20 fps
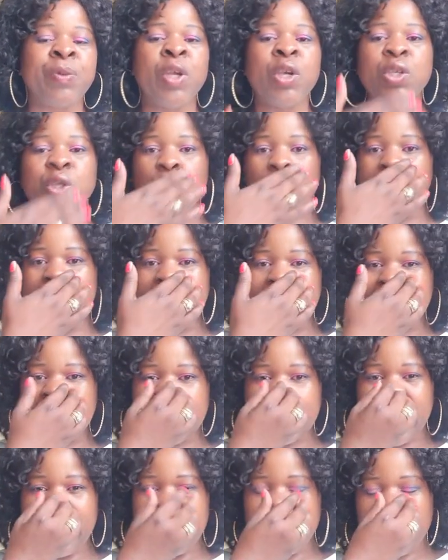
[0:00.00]
So each
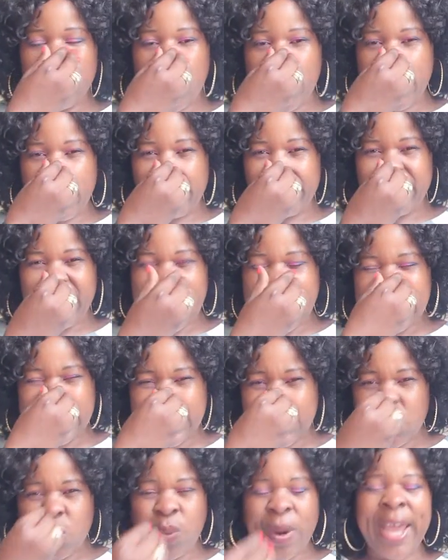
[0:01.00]
and every one of
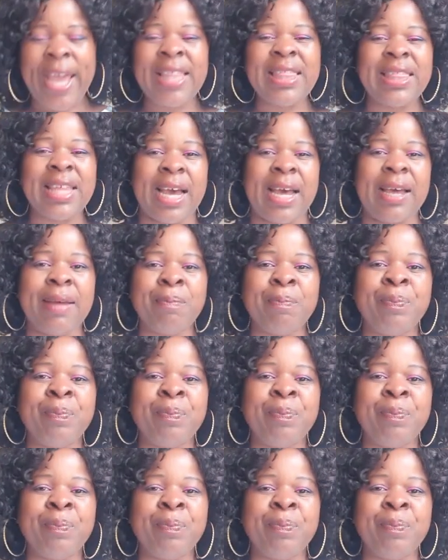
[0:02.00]
us, whether